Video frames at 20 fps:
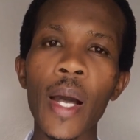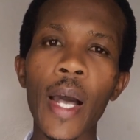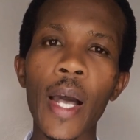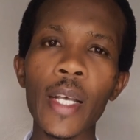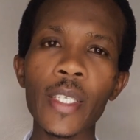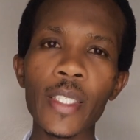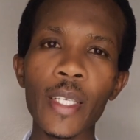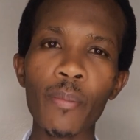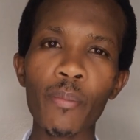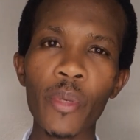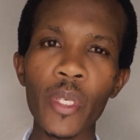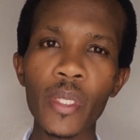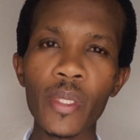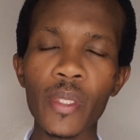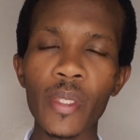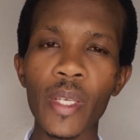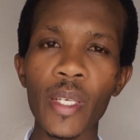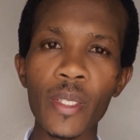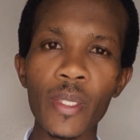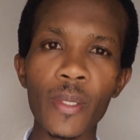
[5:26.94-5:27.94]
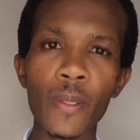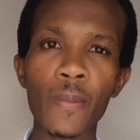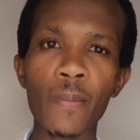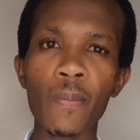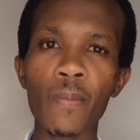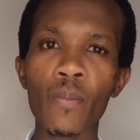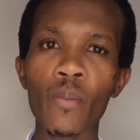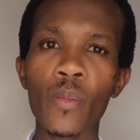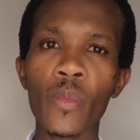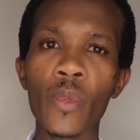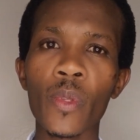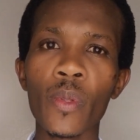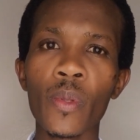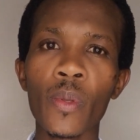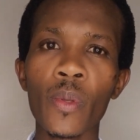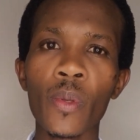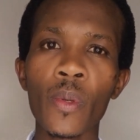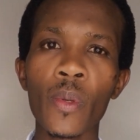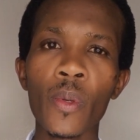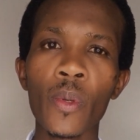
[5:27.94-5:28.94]
As a business,
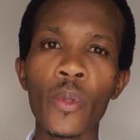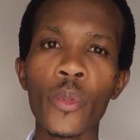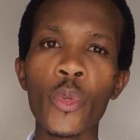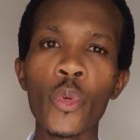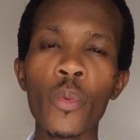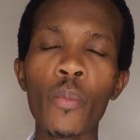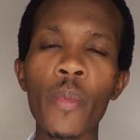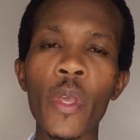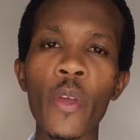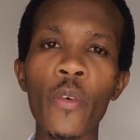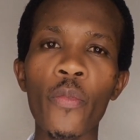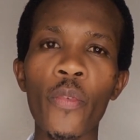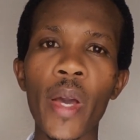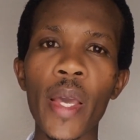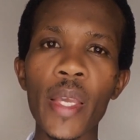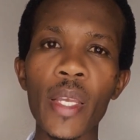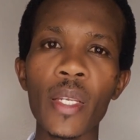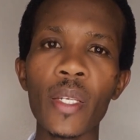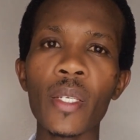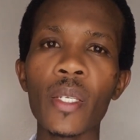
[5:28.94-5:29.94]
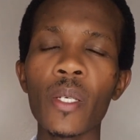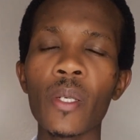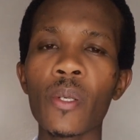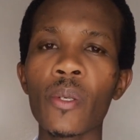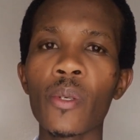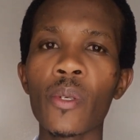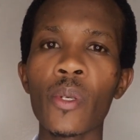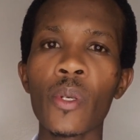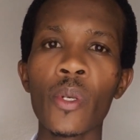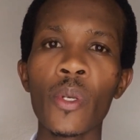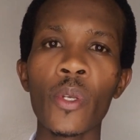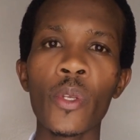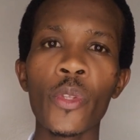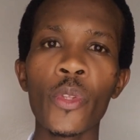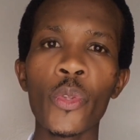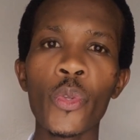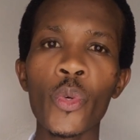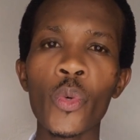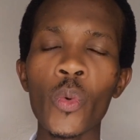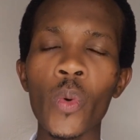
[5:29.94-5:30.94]
you may find
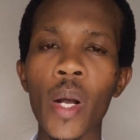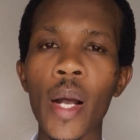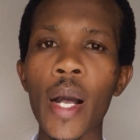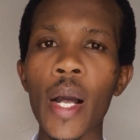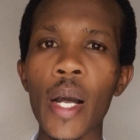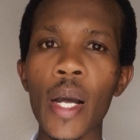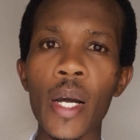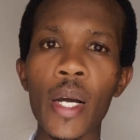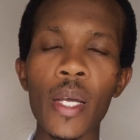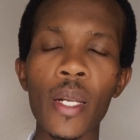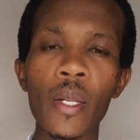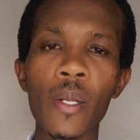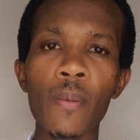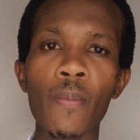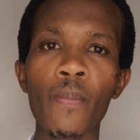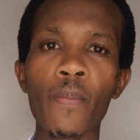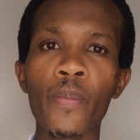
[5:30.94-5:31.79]
you are